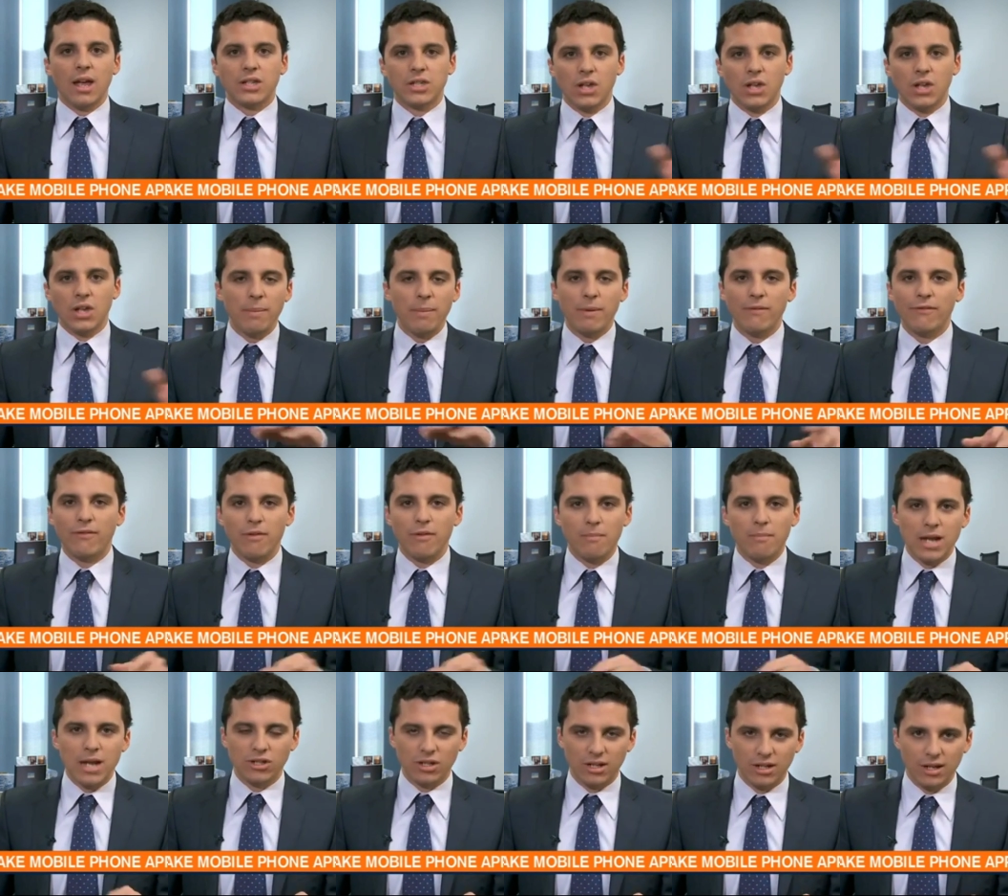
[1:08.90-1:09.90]
type
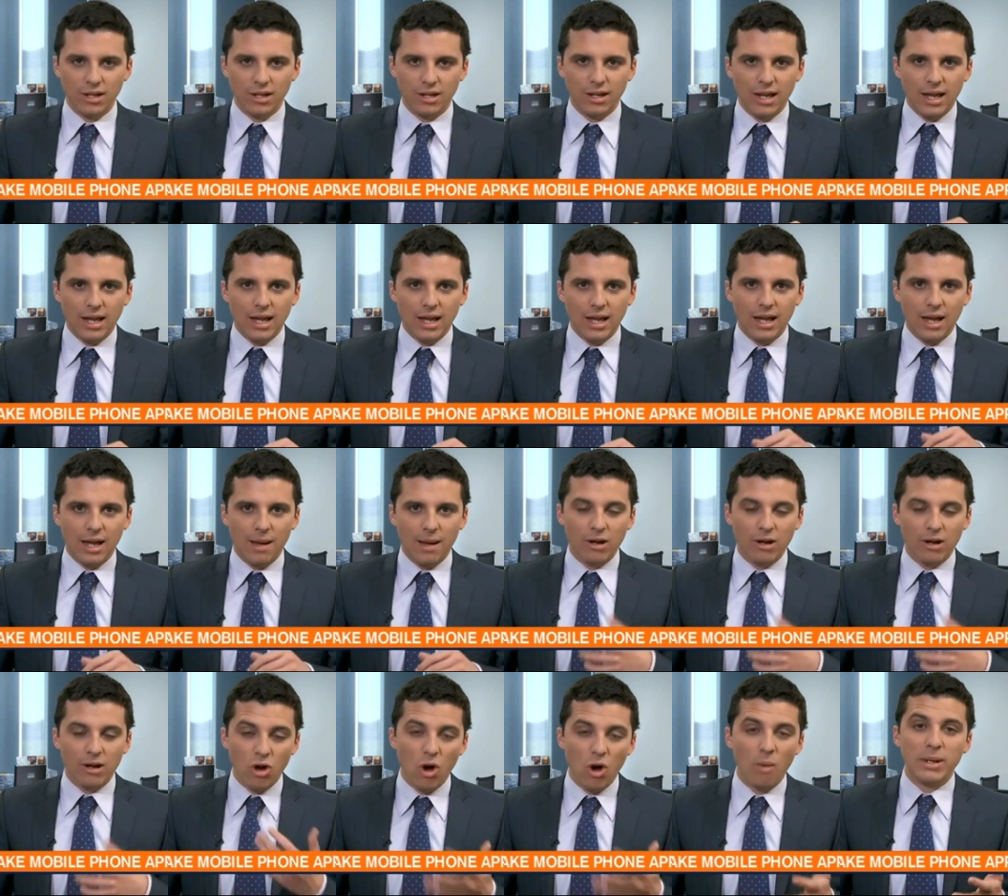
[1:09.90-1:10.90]
information uh,
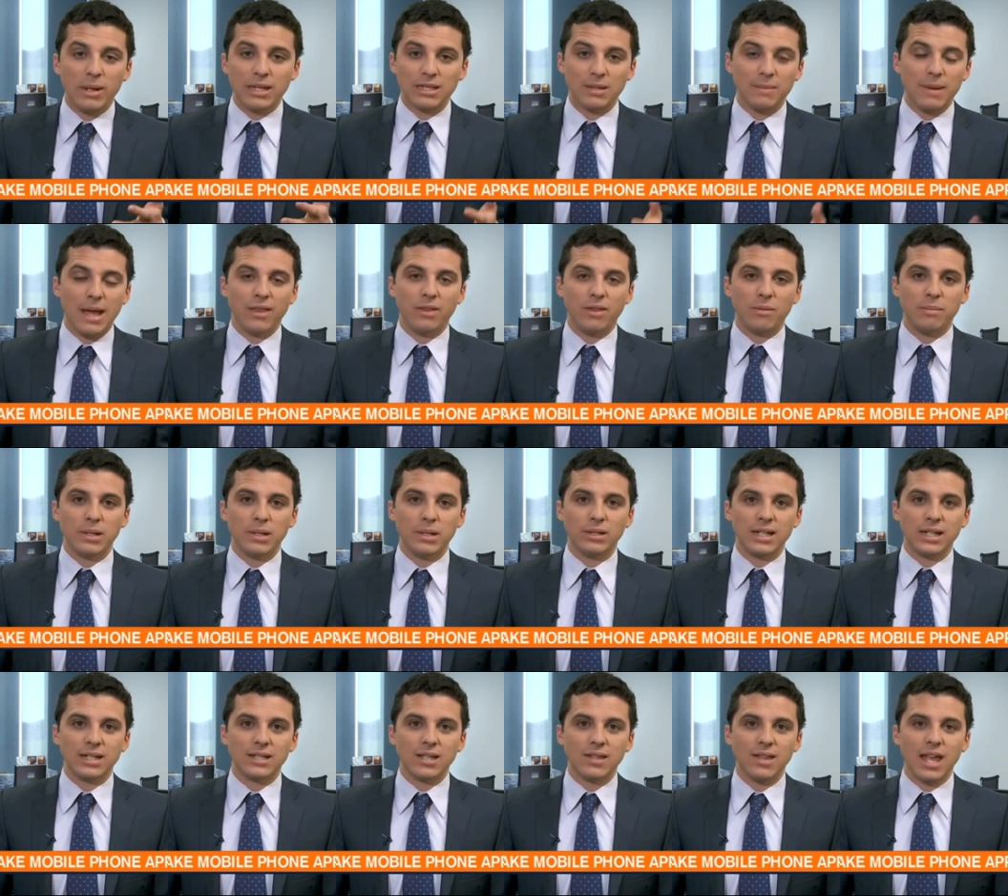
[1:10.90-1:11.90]
about comments about the
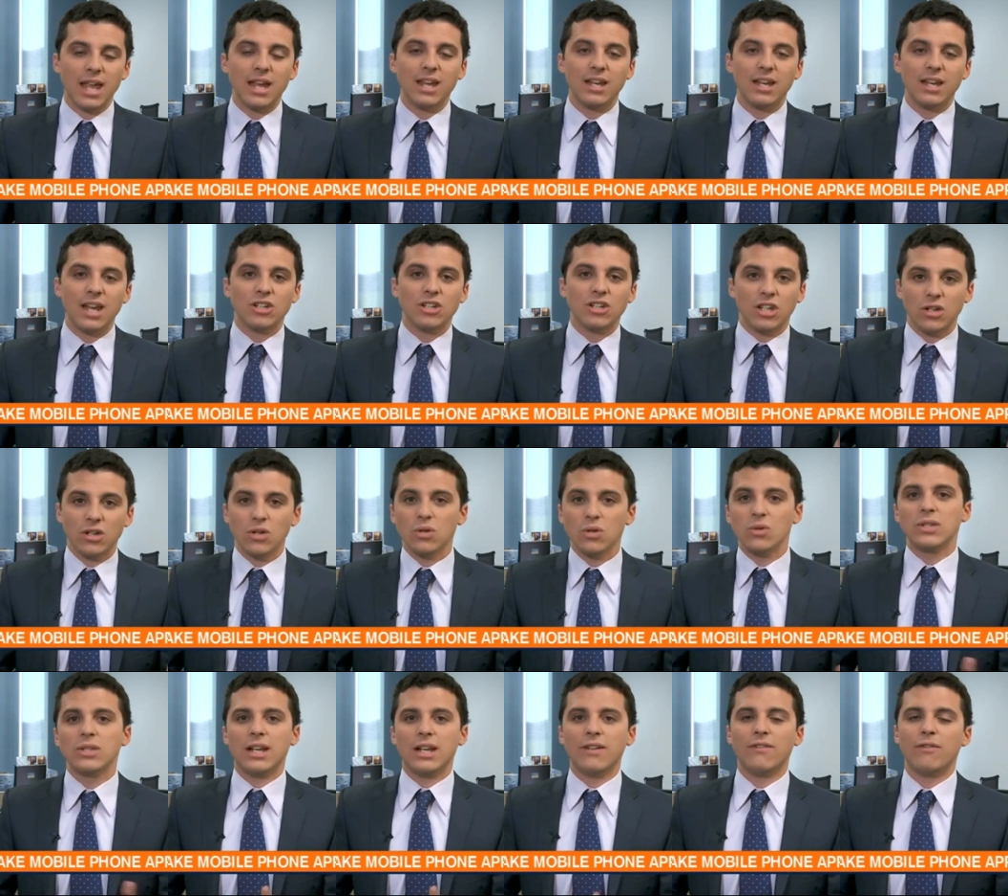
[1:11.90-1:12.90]
buildings and they can actually
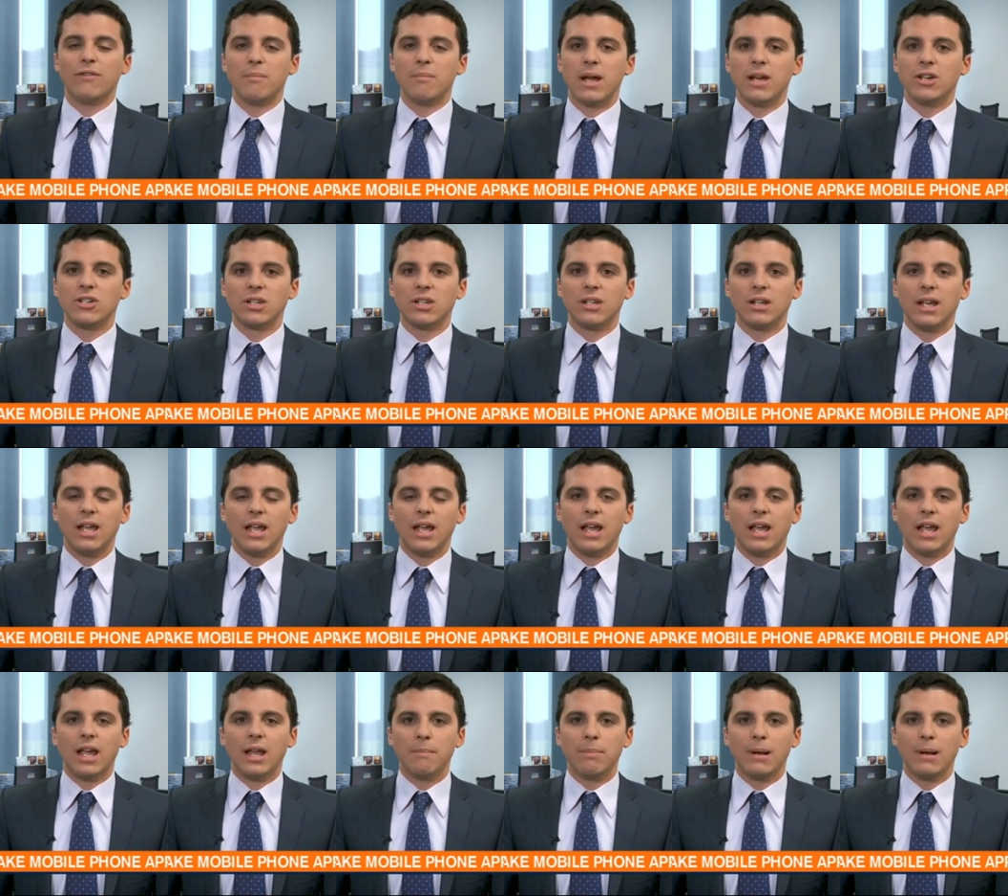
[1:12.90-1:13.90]
use that information
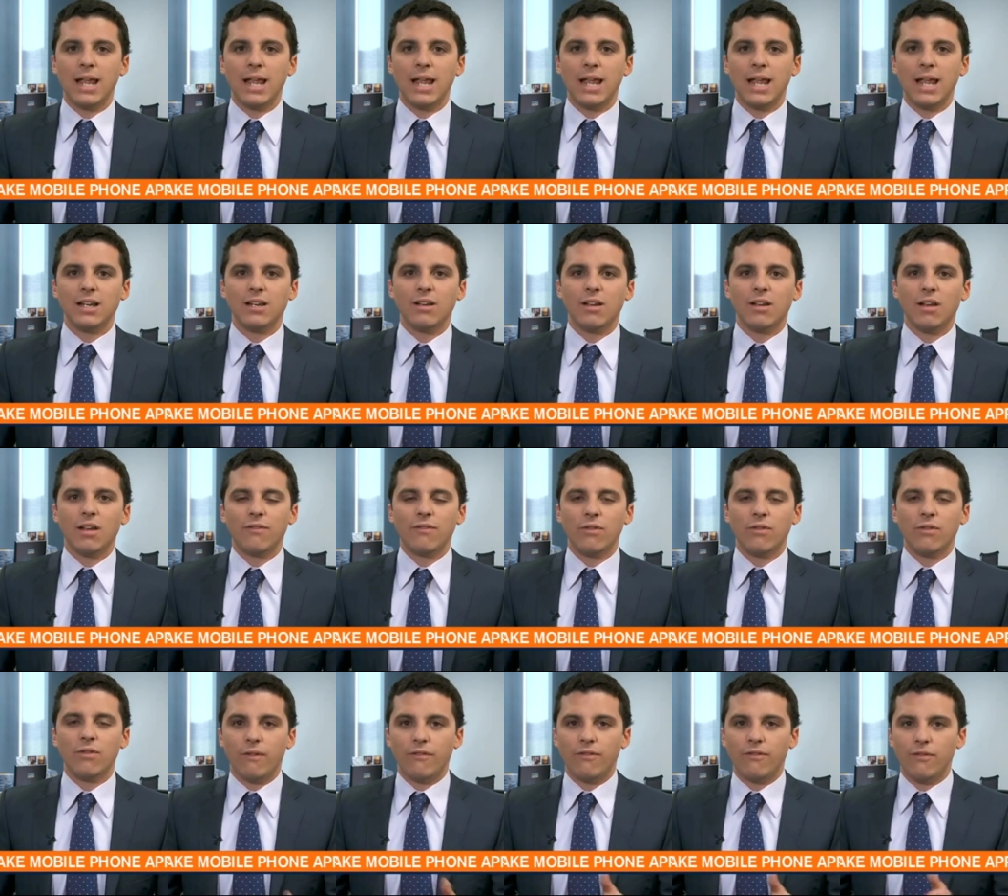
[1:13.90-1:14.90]
in planning
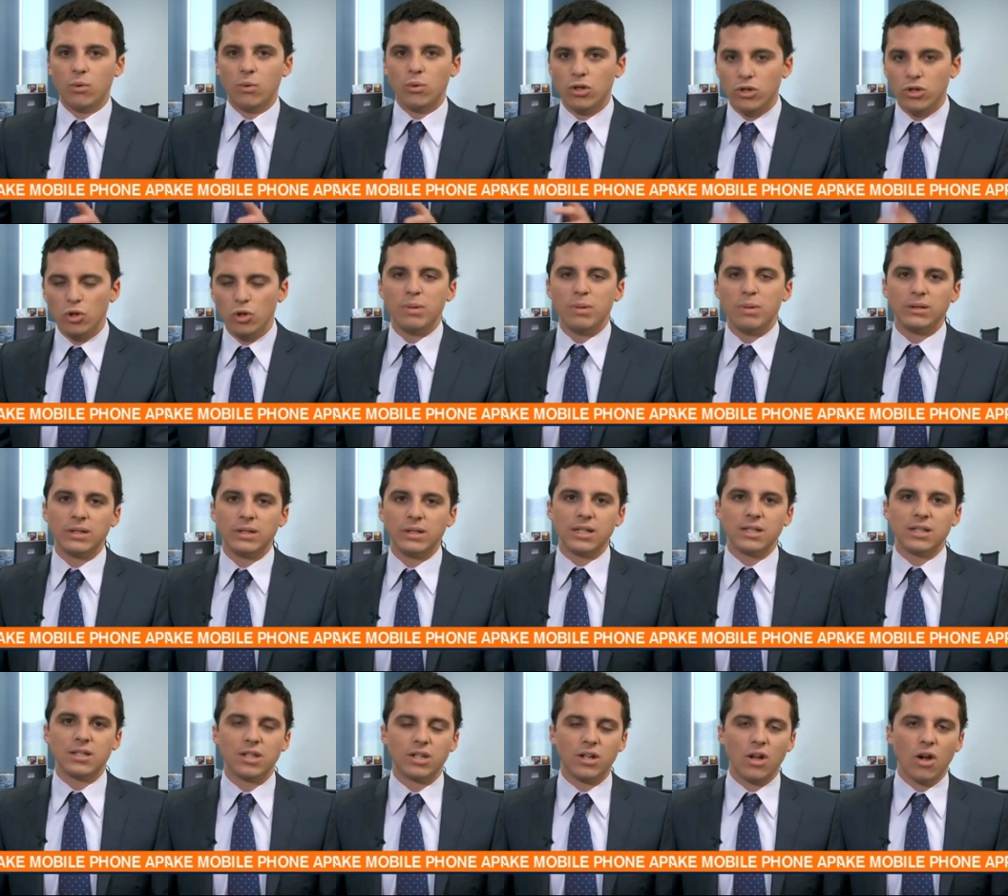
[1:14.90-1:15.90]
for, the, for new
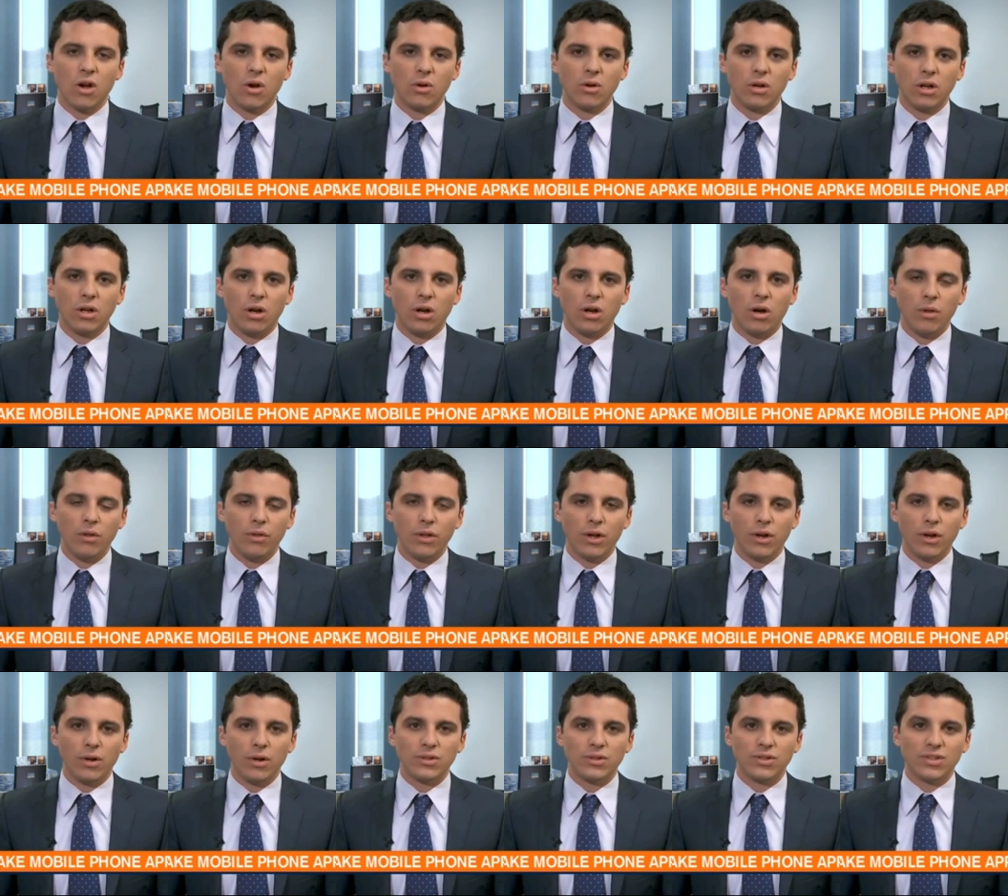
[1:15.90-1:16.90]
buildings to go on
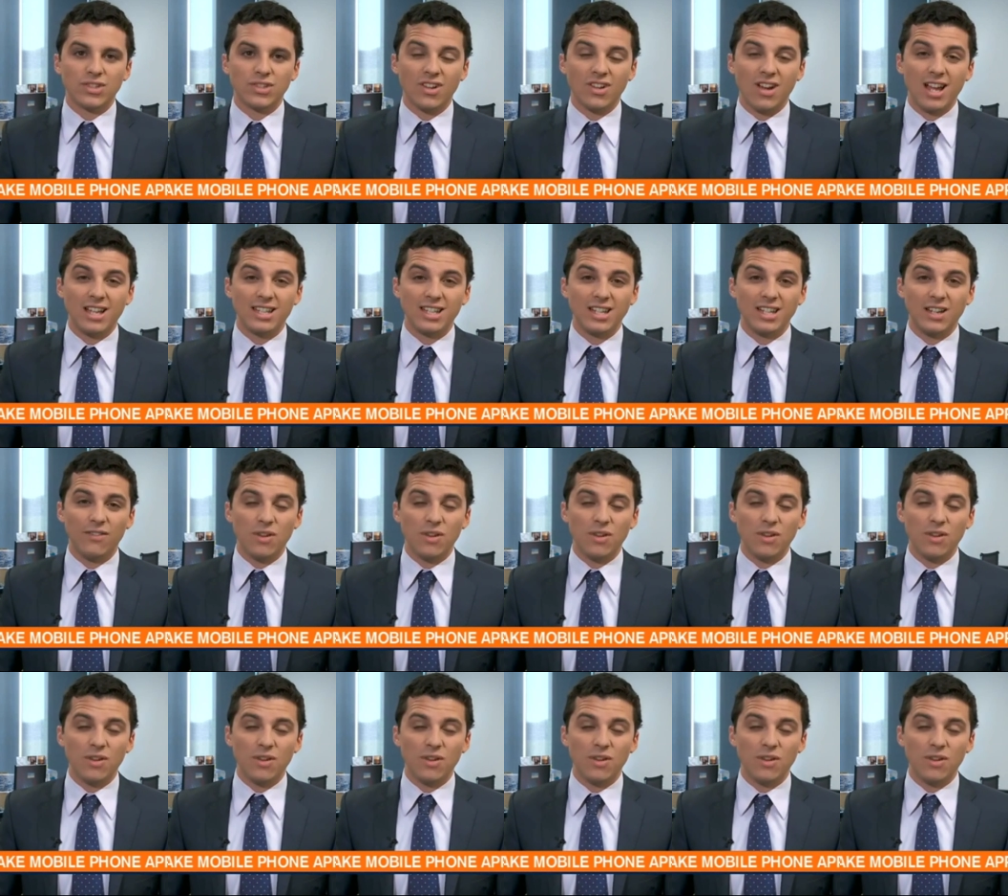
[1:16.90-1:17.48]
those sites.